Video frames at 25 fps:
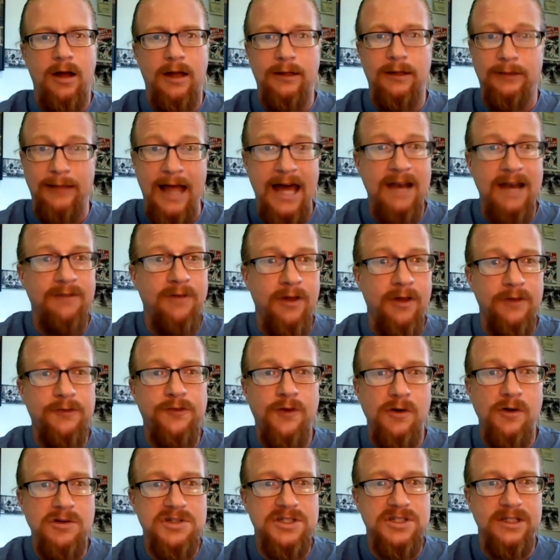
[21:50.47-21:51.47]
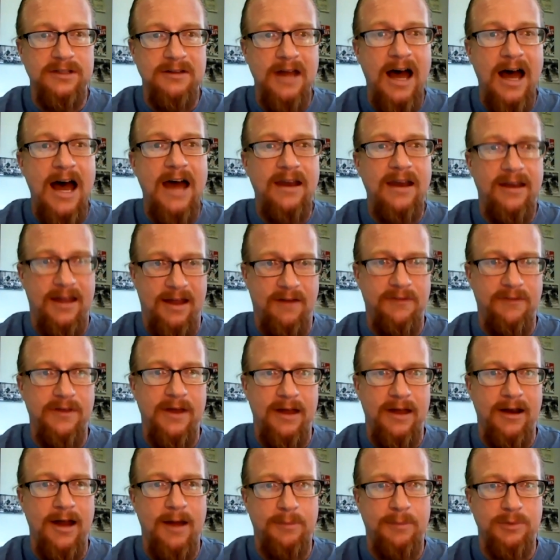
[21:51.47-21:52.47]
a lot of other folks did not have
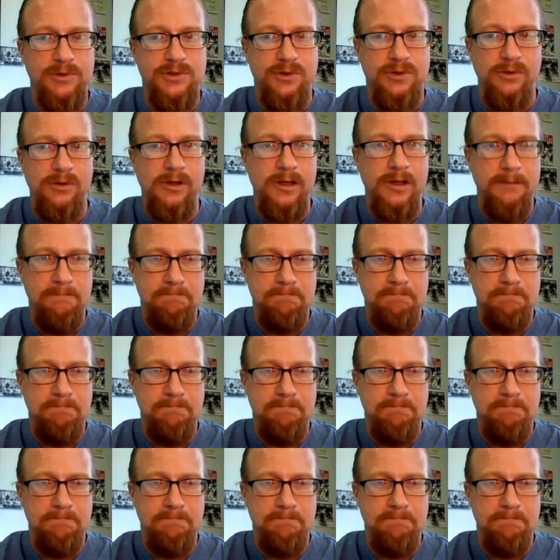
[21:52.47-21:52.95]
that opportunity.